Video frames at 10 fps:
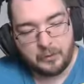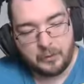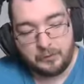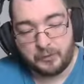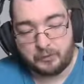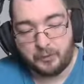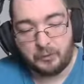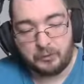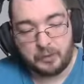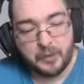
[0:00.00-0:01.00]
If it's
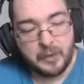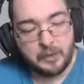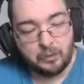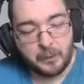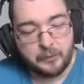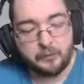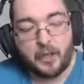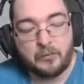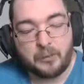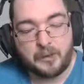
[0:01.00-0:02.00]
frozen,
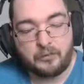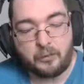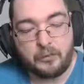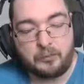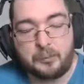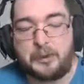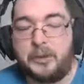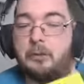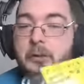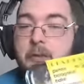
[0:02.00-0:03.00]
25 minutes, sorry, from
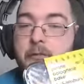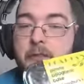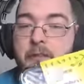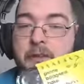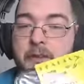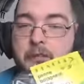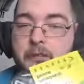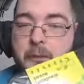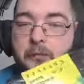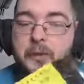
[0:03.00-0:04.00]
chilled, if it's just
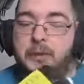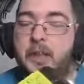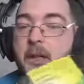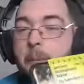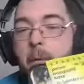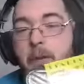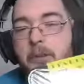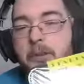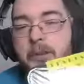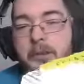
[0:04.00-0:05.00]
from the fridge. Mine
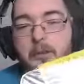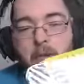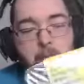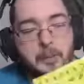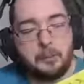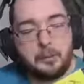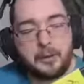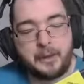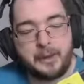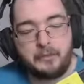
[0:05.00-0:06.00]
was chilled. I'm going to put
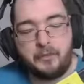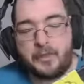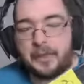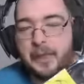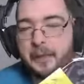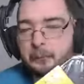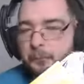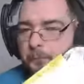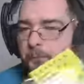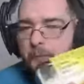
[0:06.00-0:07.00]
it in
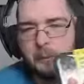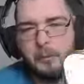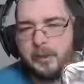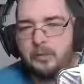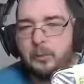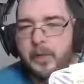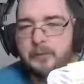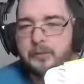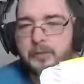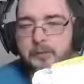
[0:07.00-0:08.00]
the
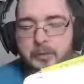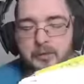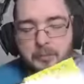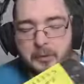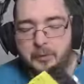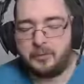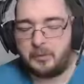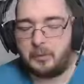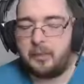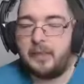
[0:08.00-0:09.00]
microwave just to be simplistic
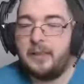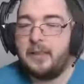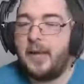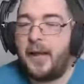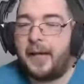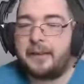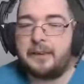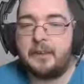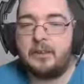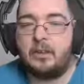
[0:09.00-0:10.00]
with it. And
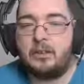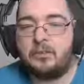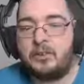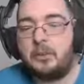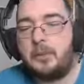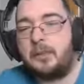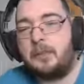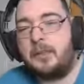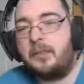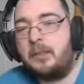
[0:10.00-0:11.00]
I'll see you in a
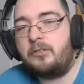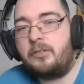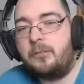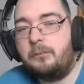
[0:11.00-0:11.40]
minute, guys.